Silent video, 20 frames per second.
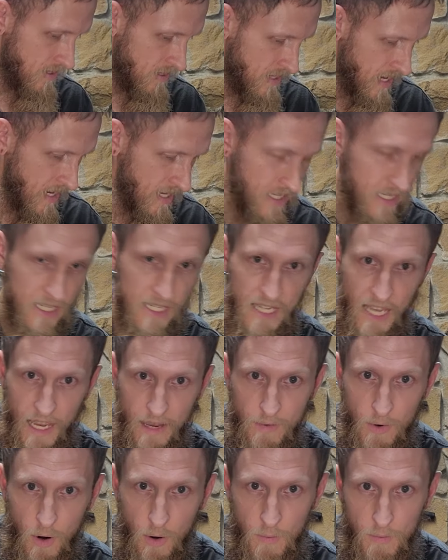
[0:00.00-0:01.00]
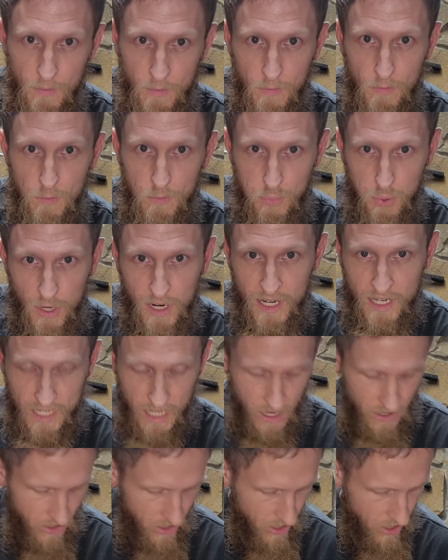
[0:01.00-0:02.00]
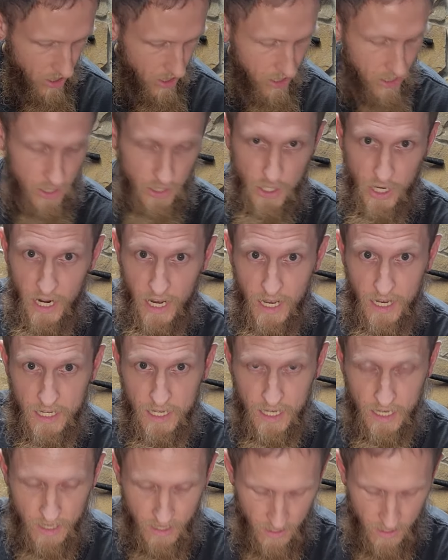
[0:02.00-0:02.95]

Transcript: that sable brings out the contrast